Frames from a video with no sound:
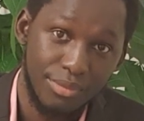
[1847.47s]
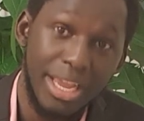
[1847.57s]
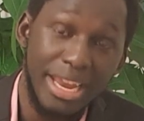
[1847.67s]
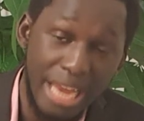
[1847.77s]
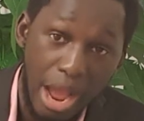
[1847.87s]

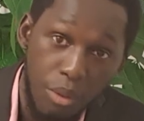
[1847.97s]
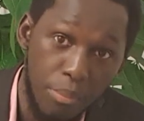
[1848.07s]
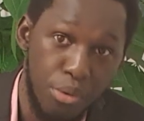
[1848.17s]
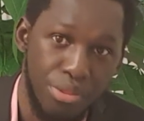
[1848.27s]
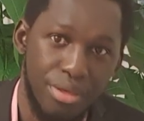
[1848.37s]
In our
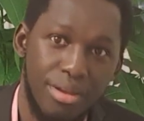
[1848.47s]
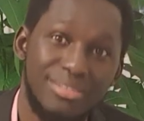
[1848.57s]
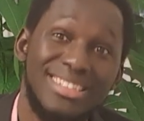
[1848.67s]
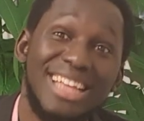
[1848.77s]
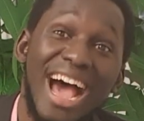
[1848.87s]
boat,
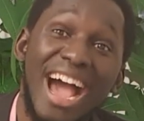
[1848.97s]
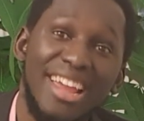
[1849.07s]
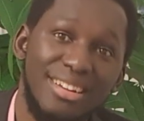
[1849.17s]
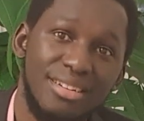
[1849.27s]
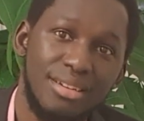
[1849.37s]
die